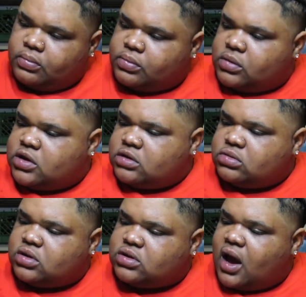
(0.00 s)
this was
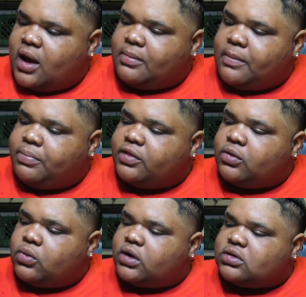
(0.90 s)
a time my brother
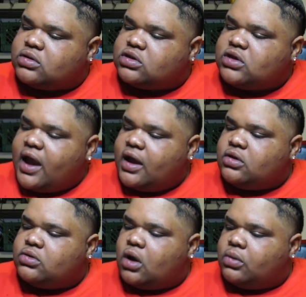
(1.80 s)
wanted to stay.
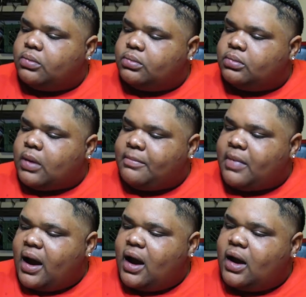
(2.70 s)
You know, my
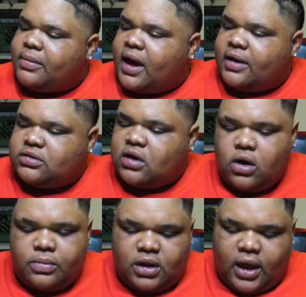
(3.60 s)
mom had
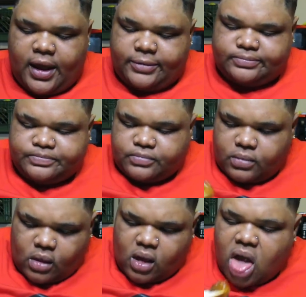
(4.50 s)
told me like
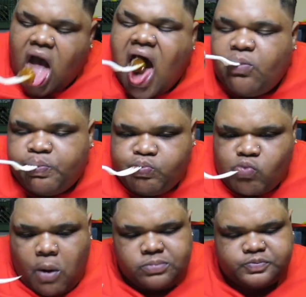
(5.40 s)

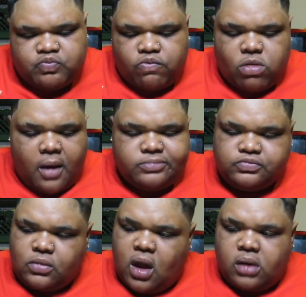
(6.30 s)

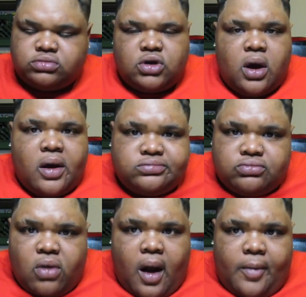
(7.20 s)

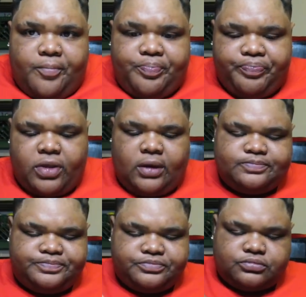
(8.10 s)

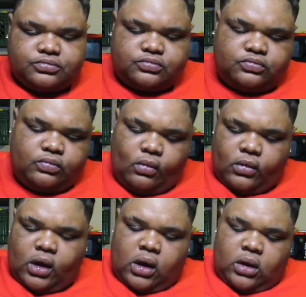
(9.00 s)

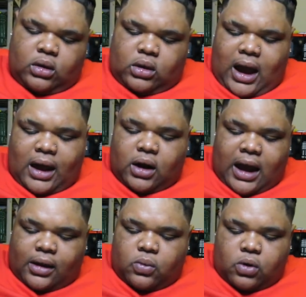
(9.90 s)
I, I
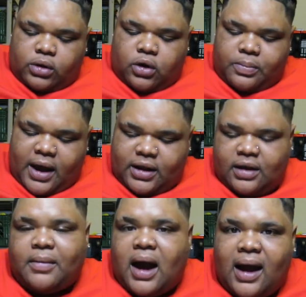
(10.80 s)
don't want nobody in
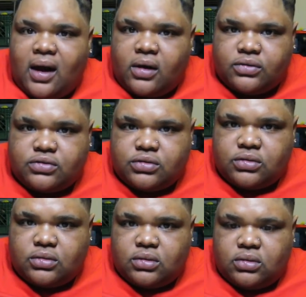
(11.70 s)
my house.
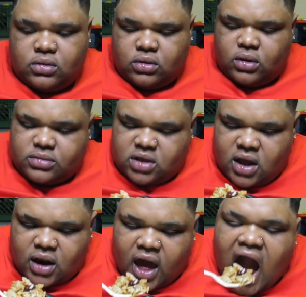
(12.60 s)
You know what I'm
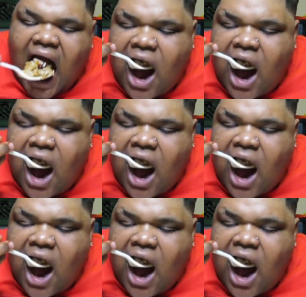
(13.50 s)
saying? Like